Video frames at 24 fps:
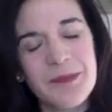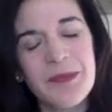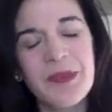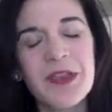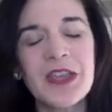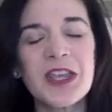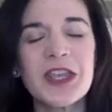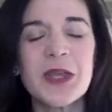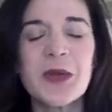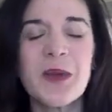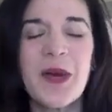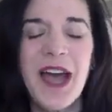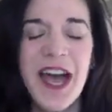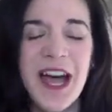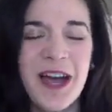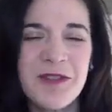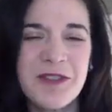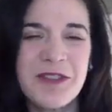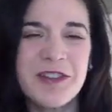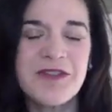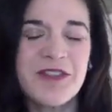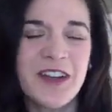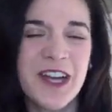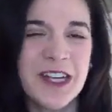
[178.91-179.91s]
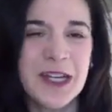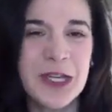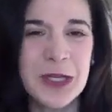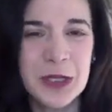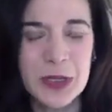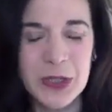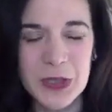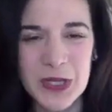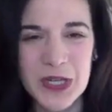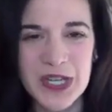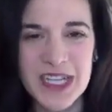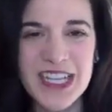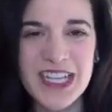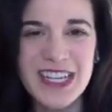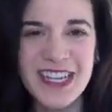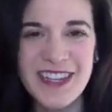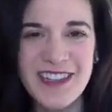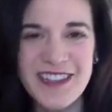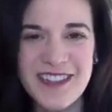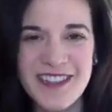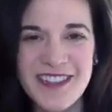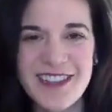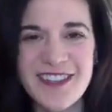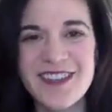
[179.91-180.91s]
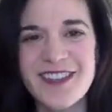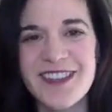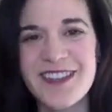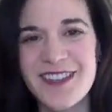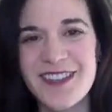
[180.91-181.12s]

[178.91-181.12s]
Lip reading: You have to find a good, consistent